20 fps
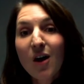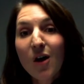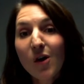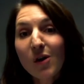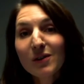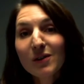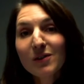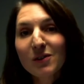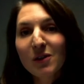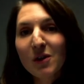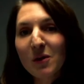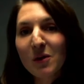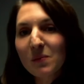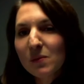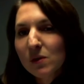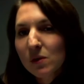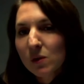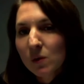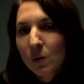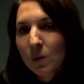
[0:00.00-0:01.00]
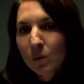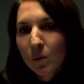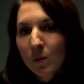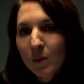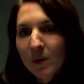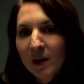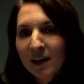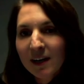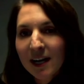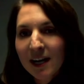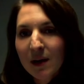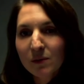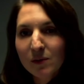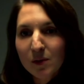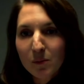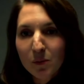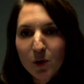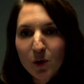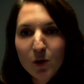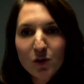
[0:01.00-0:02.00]
Also, soon we will announce a
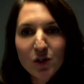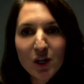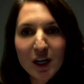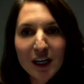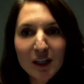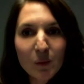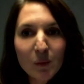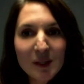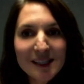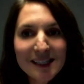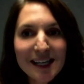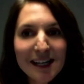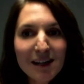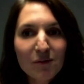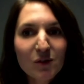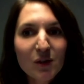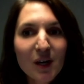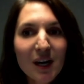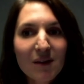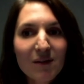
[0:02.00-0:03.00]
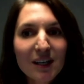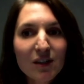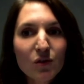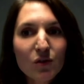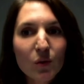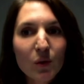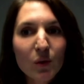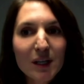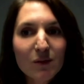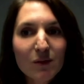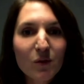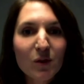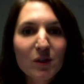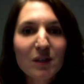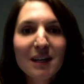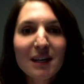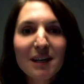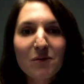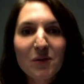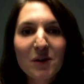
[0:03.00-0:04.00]
project with self-driving droids for
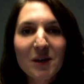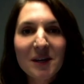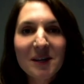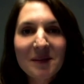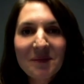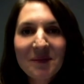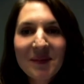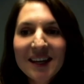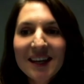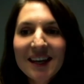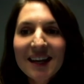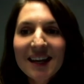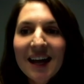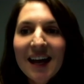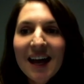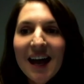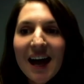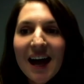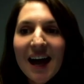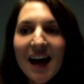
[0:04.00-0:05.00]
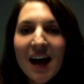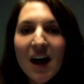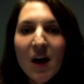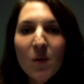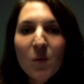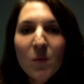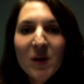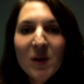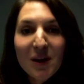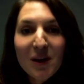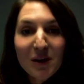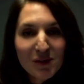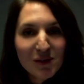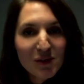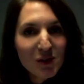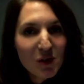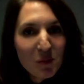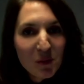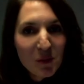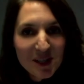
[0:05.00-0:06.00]
delivery. We are
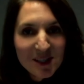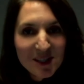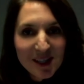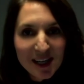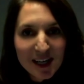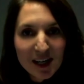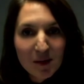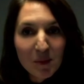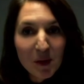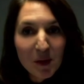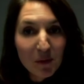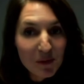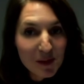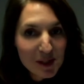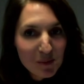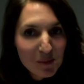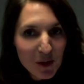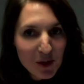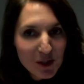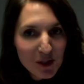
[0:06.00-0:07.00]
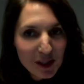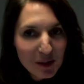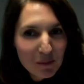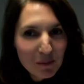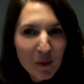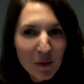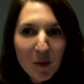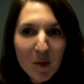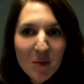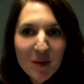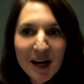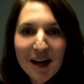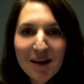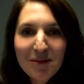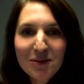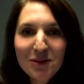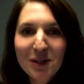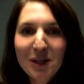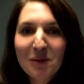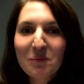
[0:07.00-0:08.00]
super excited about this project, but we will
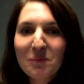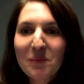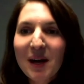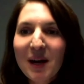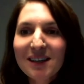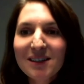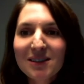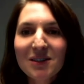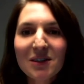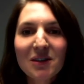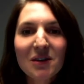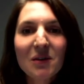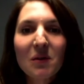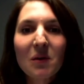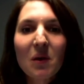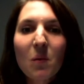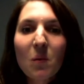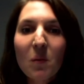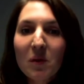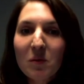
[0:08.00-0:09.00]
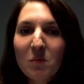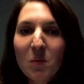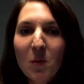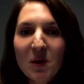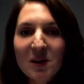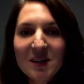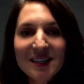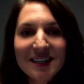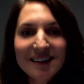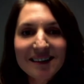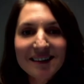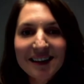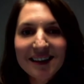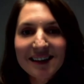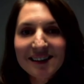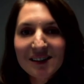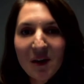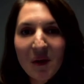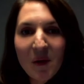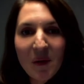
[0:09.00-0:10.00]
have to get back to you with more
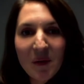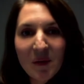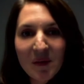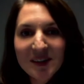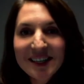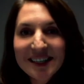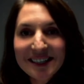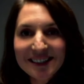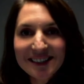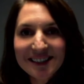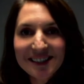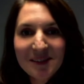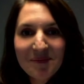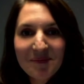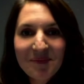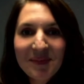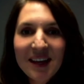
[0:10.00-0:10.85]
details on this.